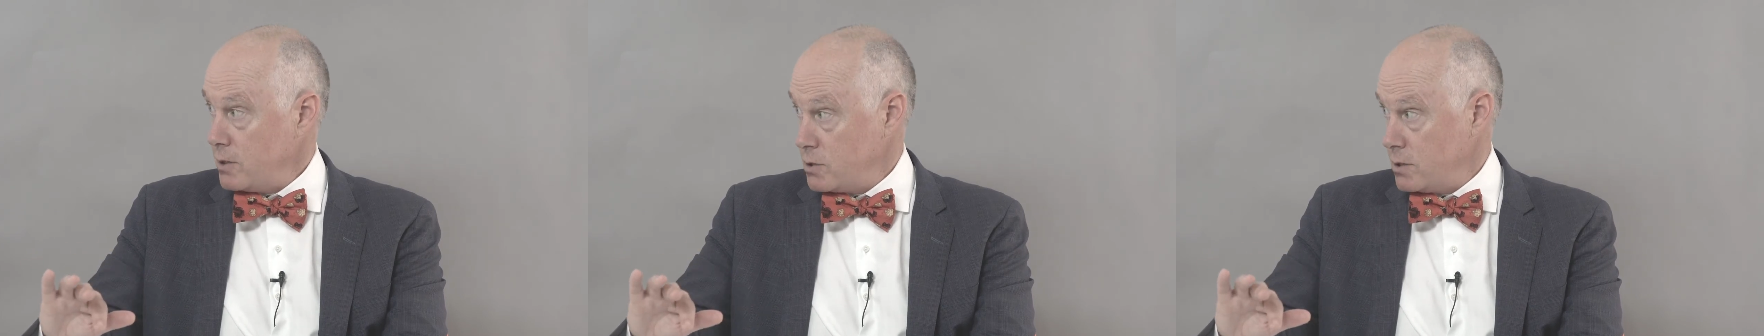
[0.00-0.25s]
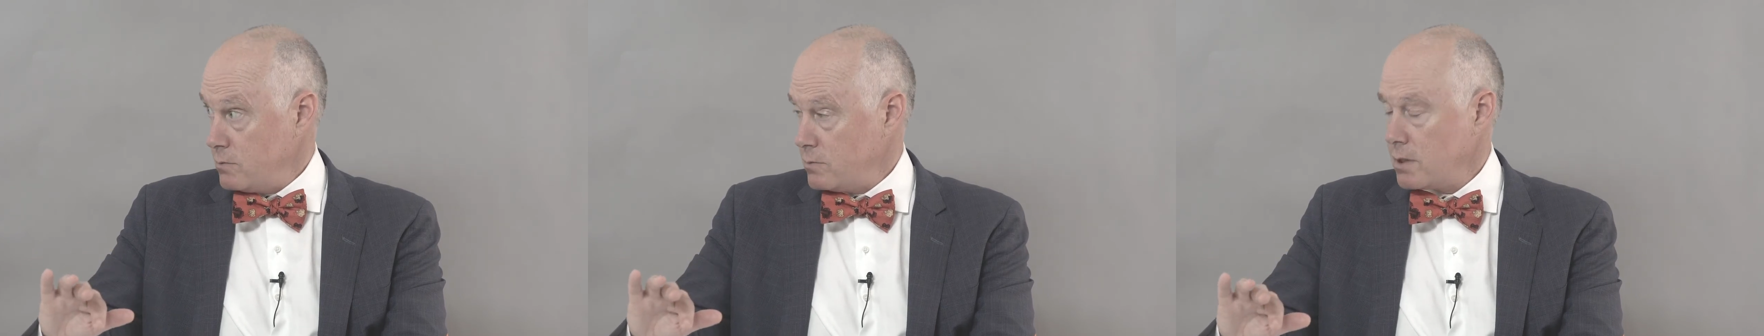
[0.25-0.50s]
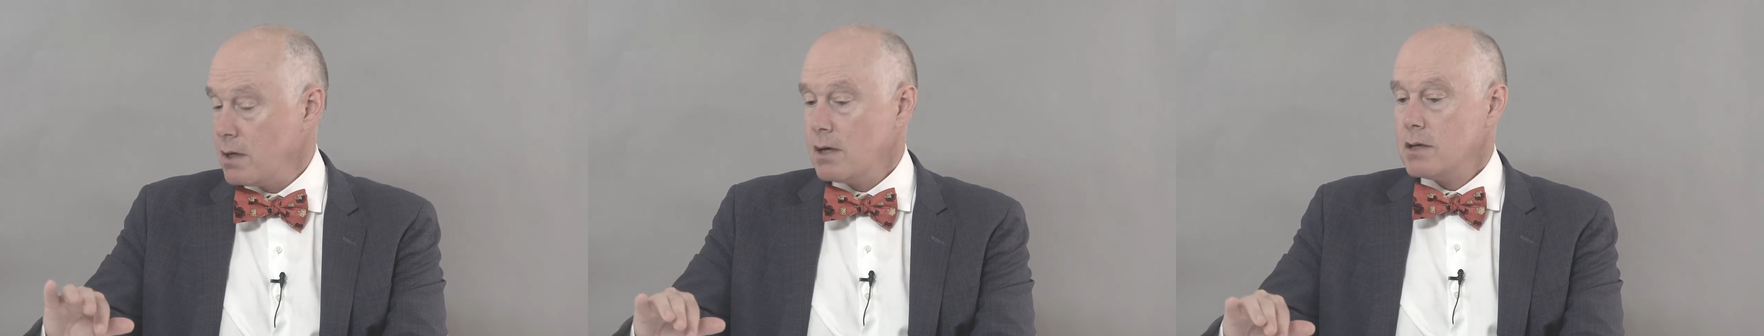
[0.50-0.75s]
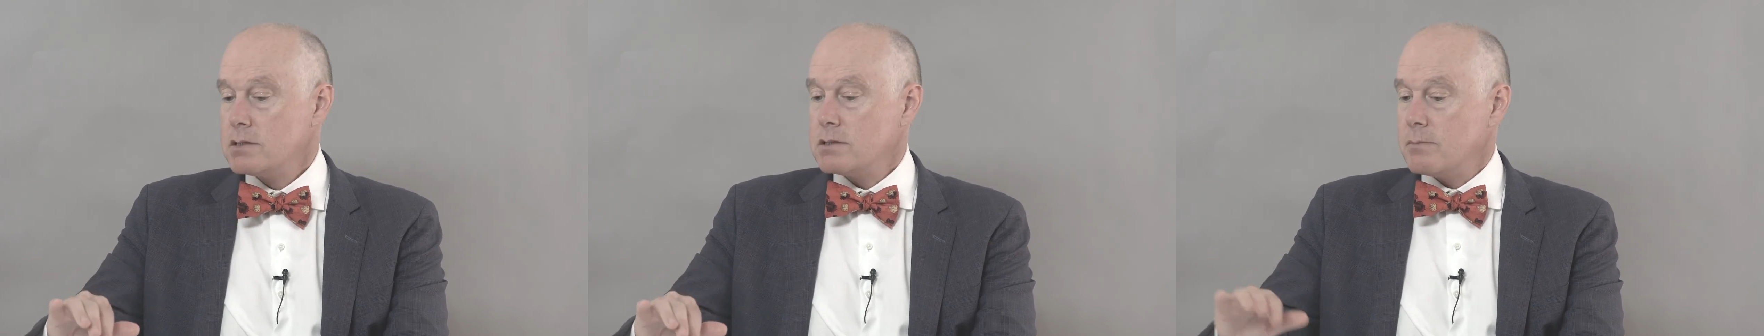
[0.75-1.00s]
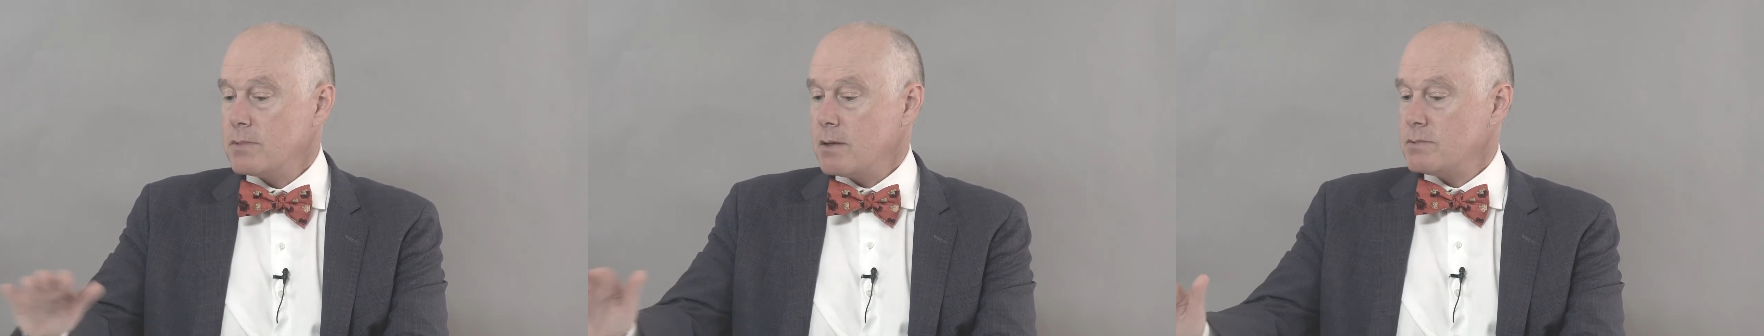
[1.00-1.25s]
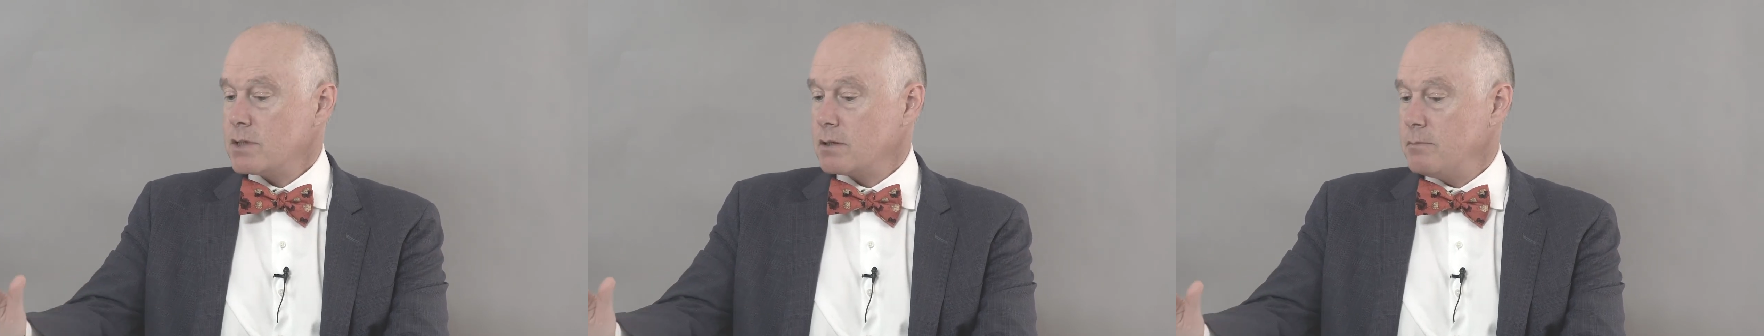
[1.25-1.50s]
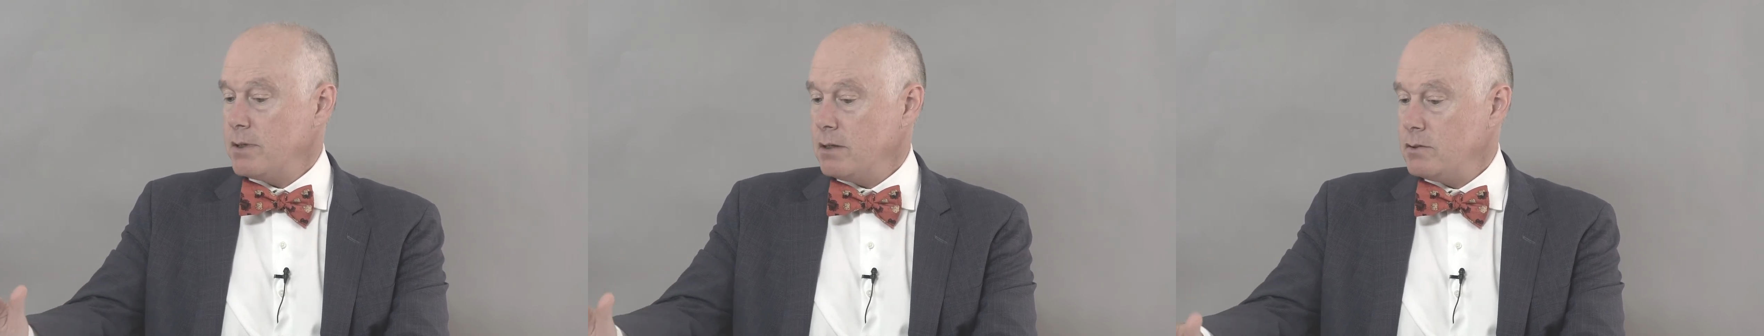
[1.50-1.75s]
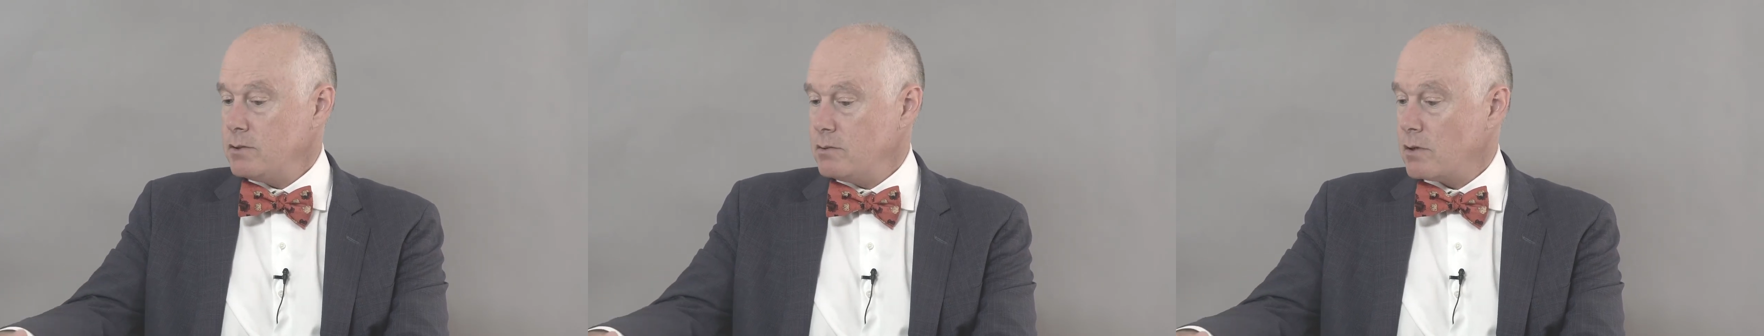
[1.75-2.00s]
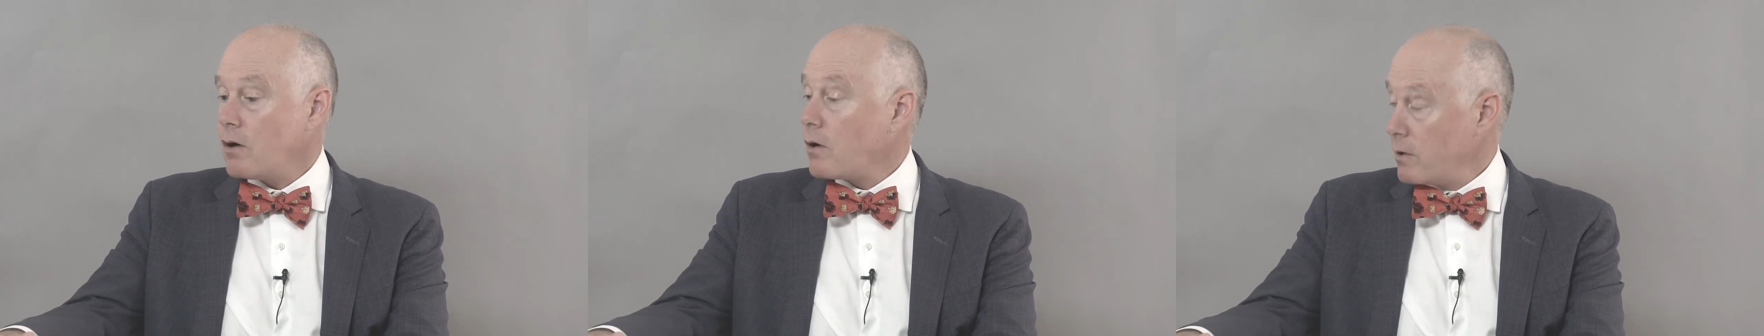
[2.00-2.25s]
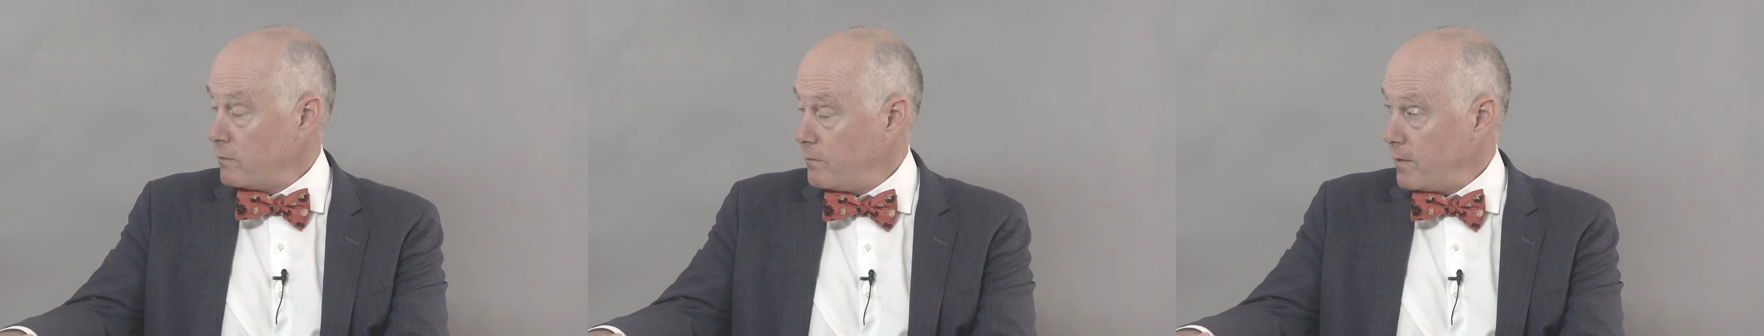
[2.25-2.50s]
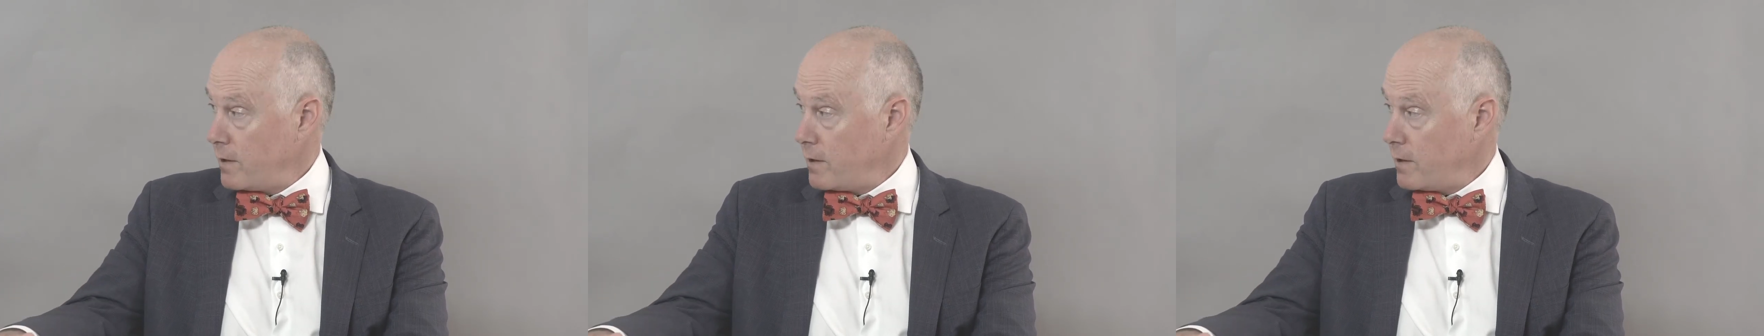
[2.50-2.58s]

issue. Sometimes it can be due to heart